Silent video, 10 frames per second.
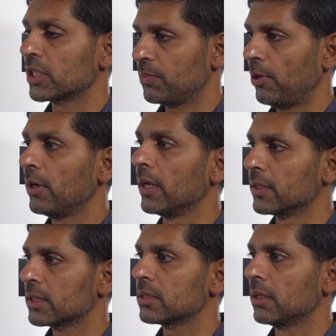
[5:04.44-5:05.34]

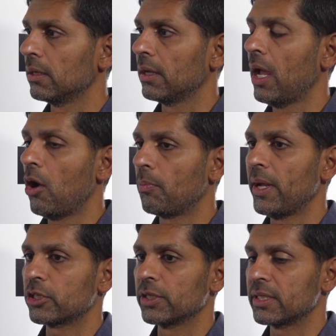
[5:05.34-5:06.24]
experience to help
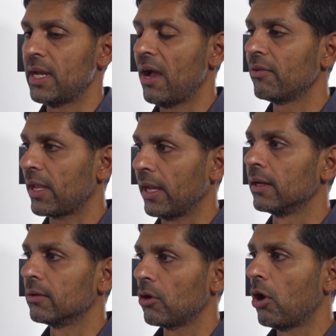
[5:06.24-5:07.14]
patients
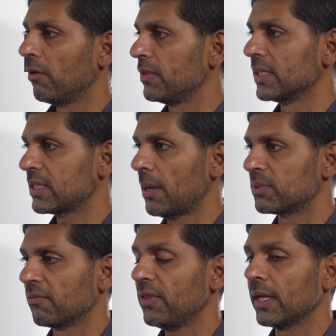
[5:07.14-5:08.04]
navigate all of these
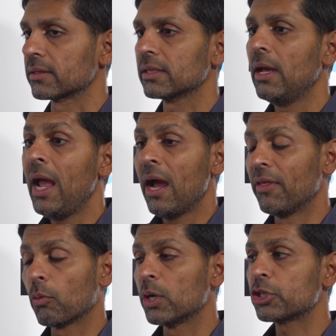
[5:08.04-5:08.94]
types of things?
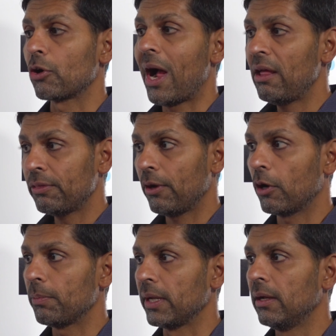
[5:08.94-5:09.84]
And then once you're on
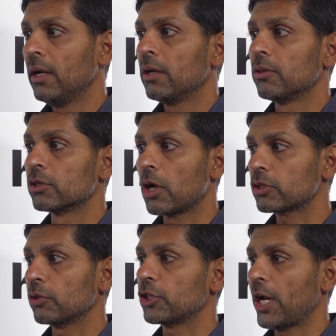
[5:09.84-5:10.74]
therapy, there's
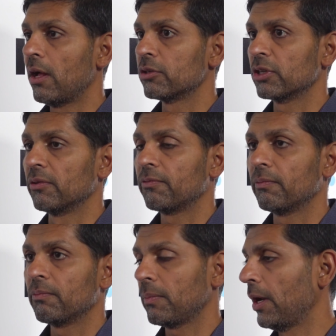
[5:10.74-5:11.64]
also the challenge of,
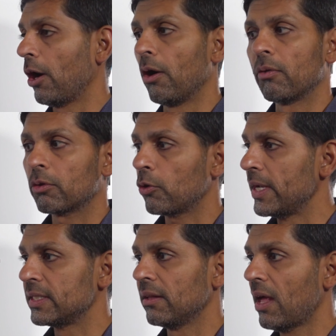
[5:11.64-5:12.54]
in our
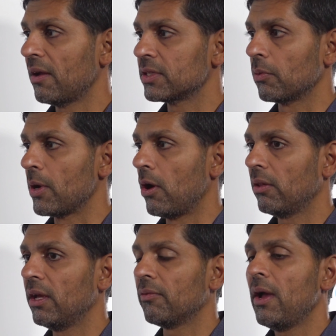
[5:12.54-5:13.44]
crazy lives that we all
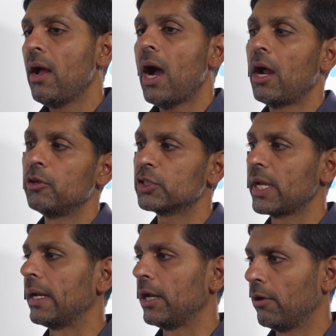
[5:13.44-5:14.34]
live, how do you
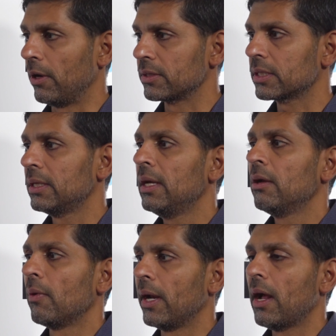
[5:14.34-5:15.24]
stay adherent,
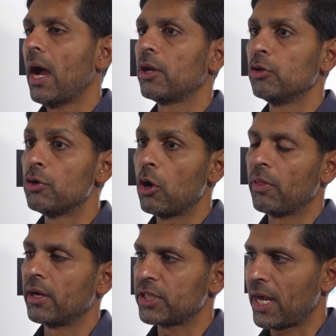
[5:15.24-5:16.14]
right? How do you know
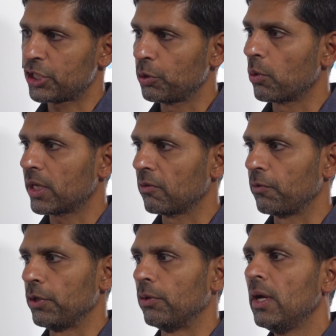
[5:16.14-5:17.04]
that it's actually working
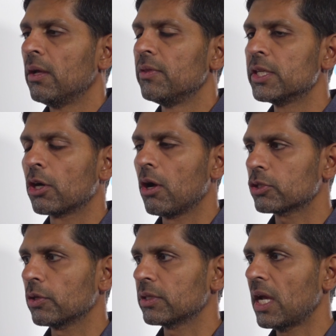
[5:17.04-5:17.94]
for you? These are
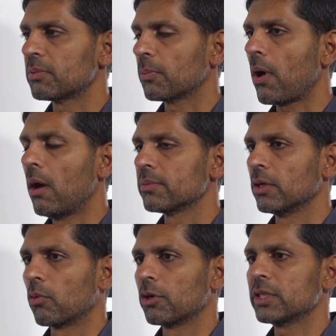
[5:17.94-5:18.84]
also the types of problems
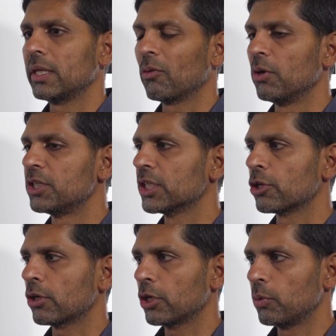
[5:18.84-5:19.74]
that we're seeing where
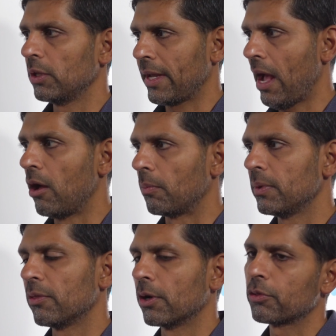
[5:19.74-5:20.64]
digital could really help,
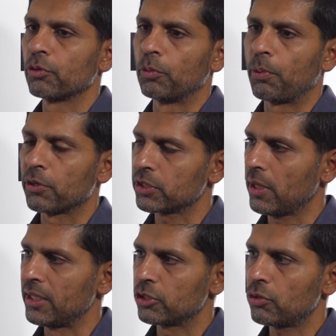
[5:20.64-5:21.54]
either through
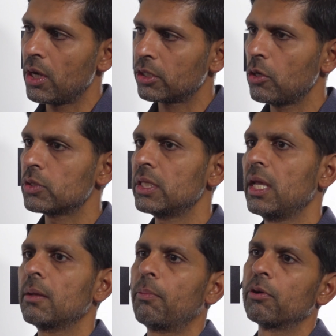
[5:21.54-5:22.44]
personalized drug
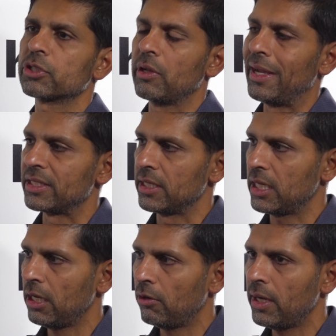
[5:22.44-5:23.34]
dosing, personalized
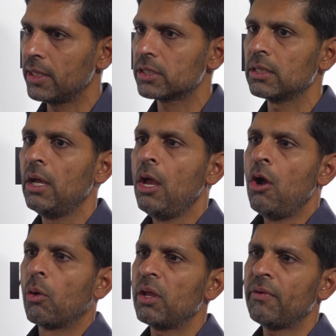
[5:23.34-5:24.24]
adherence,
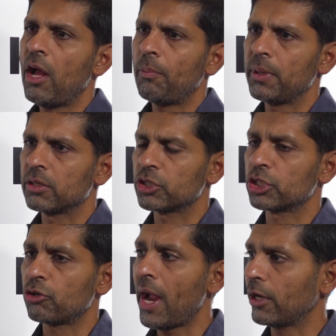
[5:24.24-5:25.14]
or even helping
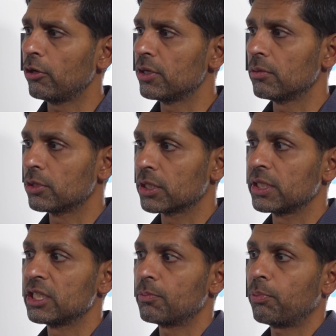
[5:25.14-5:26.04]
just track your
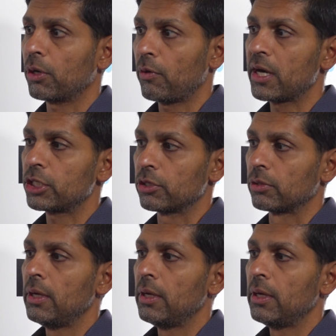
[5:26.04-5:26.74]
disease progression,